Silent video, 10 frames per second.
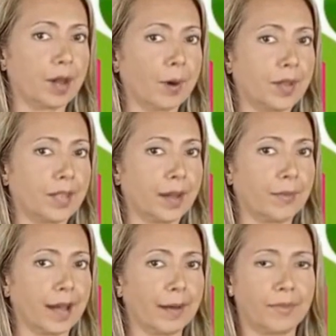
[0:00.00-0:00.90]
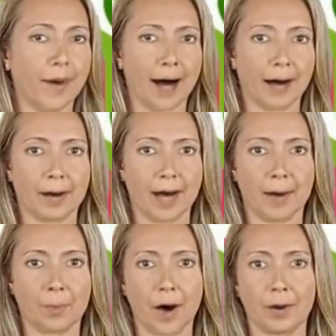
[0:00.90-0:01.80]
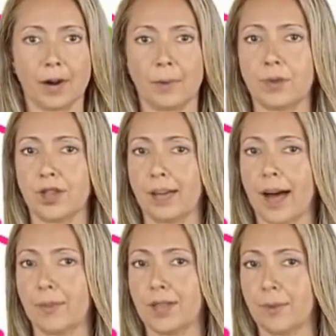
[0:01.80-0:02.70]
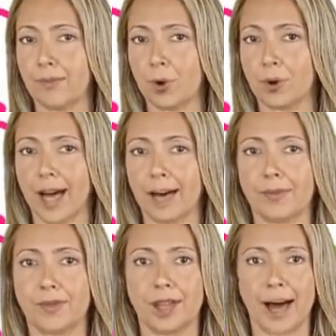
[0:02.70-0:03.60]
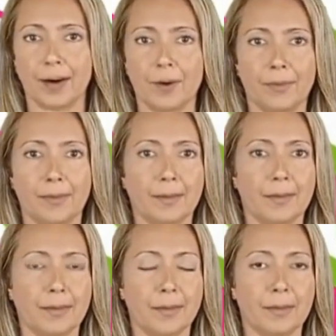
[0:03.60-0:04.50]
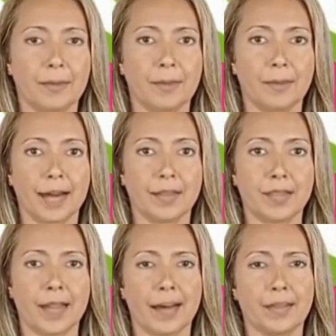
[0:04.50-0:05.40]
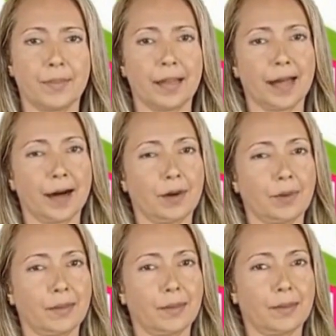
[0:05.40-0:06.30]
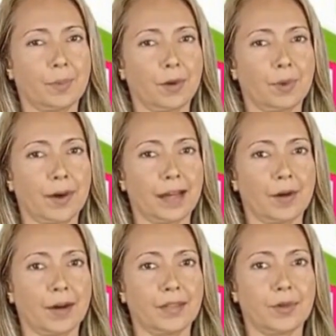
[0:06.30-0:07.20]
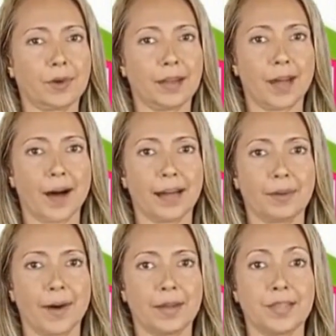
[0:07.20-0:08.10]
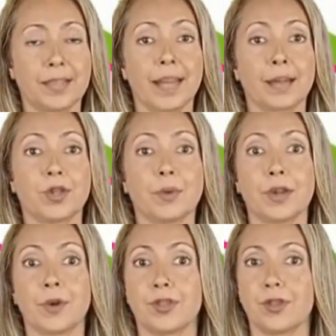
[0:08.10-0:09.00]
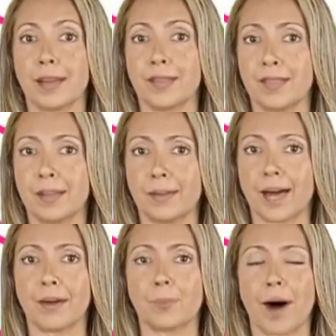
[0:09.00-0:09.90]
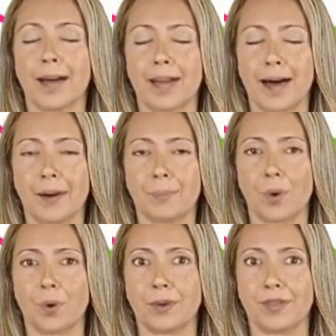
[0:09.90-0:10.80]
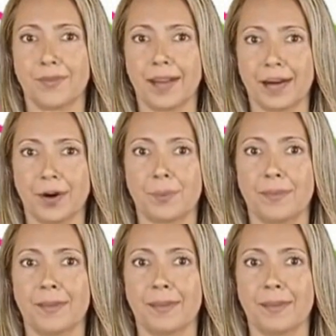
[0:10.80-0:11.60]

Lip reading: Dr. Sophia Fahl and welcome to Lovers of Good Health channel. In today's video, we will be going through the 9 most essential nutrients and why they are important for you.